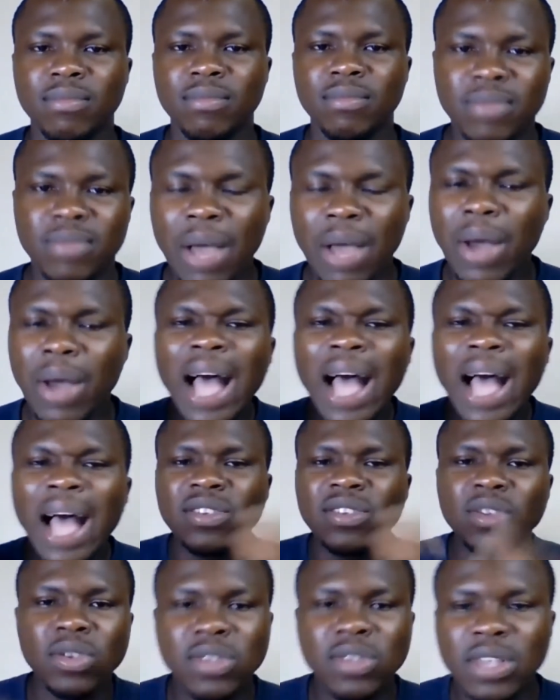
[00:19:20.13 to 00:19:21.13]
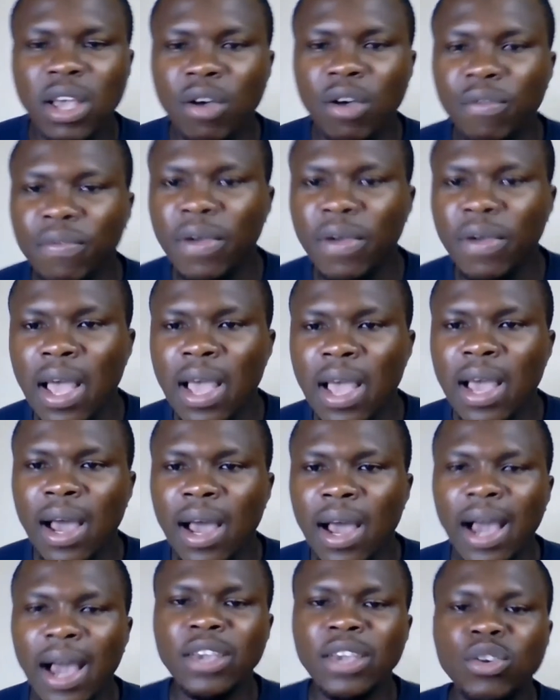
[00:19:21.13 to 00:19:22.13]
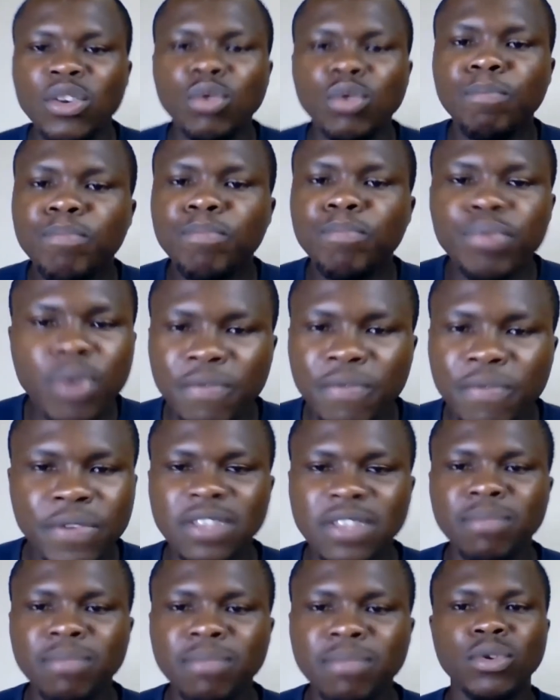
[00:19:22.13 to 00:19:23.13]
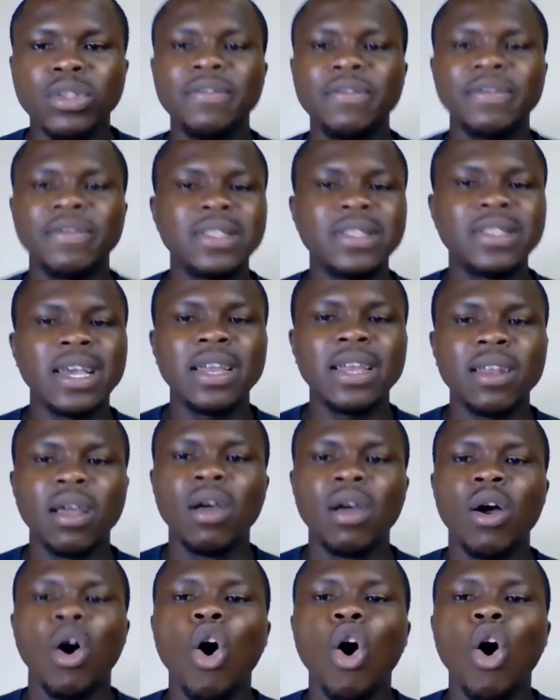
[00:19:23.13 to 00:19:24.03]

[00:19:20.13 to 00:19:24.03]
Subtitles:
Now ask yourself, are you profit motivated